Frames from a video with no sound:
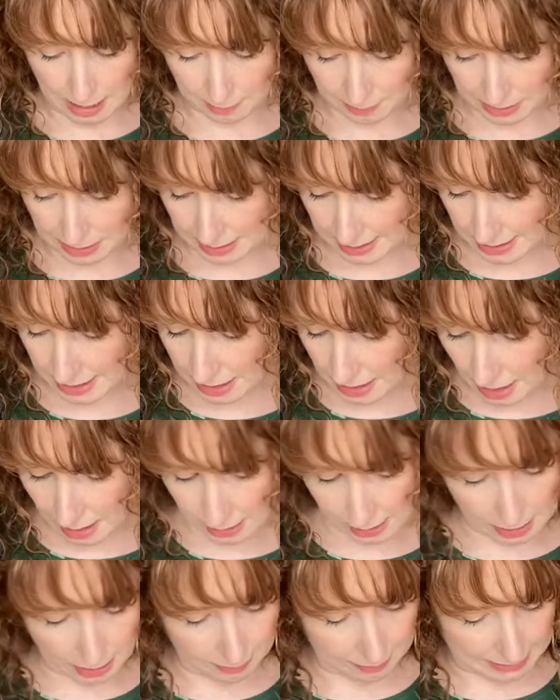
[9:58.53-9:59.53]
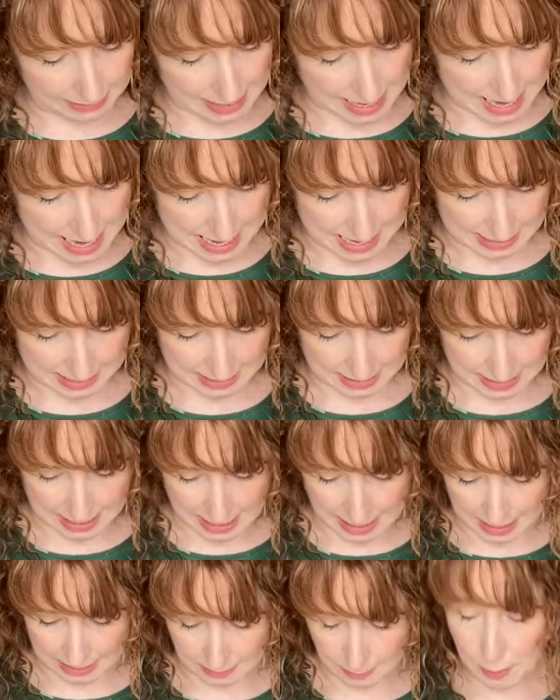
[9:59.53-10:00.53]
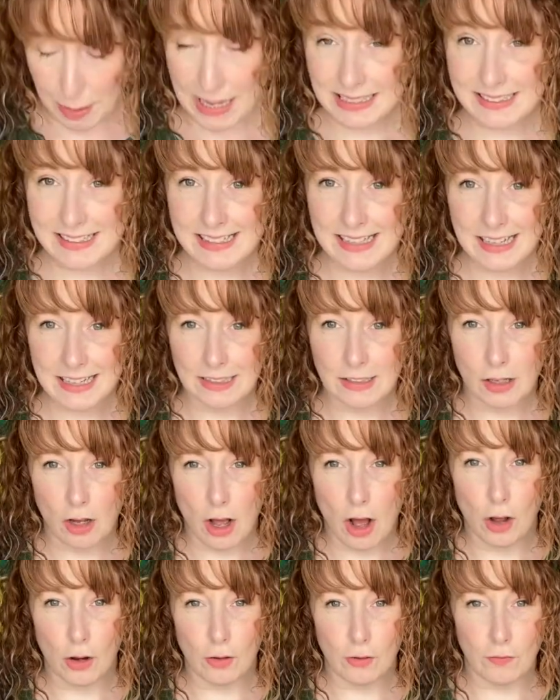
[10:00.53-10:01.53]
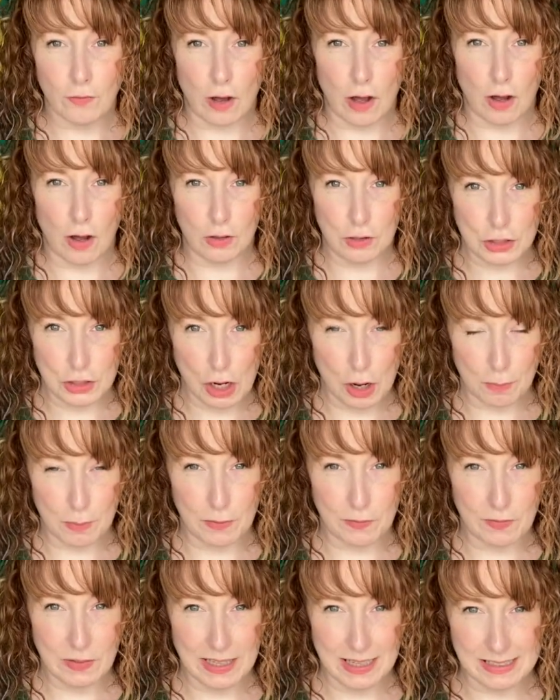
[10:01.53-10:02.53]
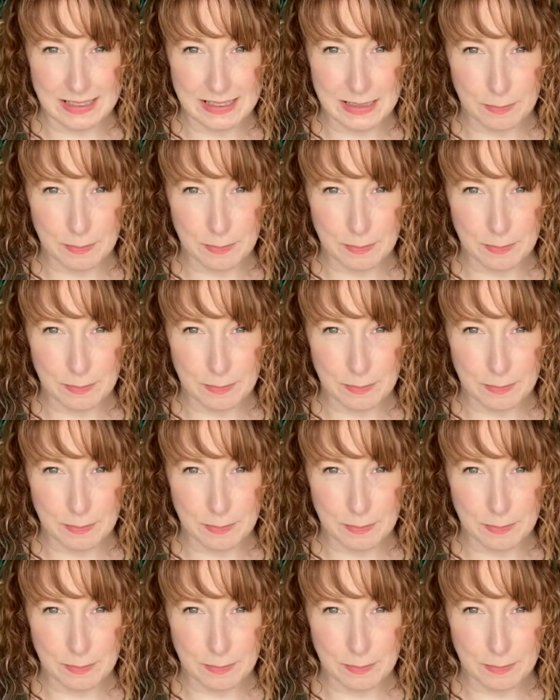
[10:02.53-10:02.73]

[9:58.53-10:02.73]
going to start going in and painting over on top of this to